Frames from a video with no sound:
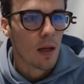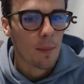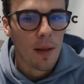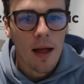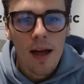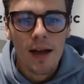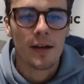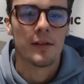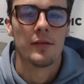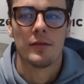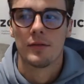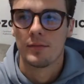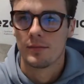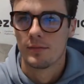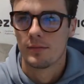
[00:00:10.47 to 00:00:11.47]

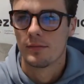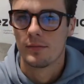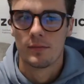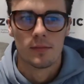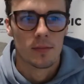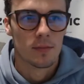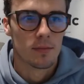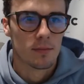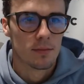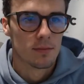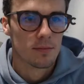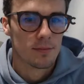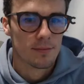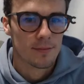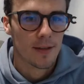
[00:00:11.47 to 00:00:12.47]
live.
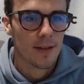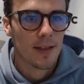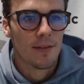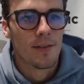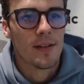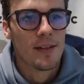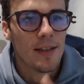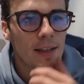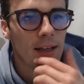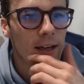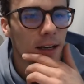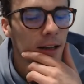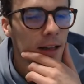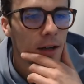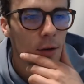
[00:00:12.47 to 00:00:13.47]
I didn't even see
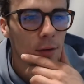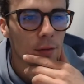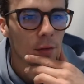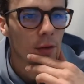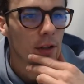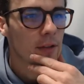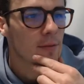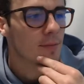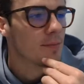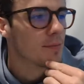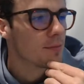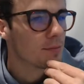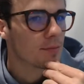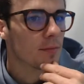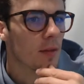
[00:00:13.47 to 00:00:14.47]
that. Hello, everyone.
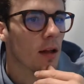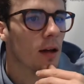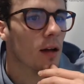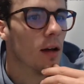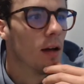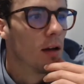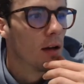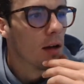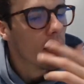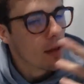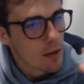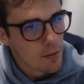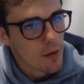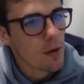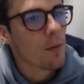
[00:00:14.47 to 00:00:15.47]

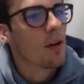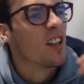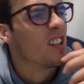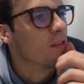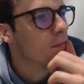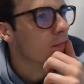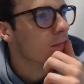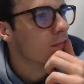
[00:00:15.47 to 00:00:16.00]
Hello, no one.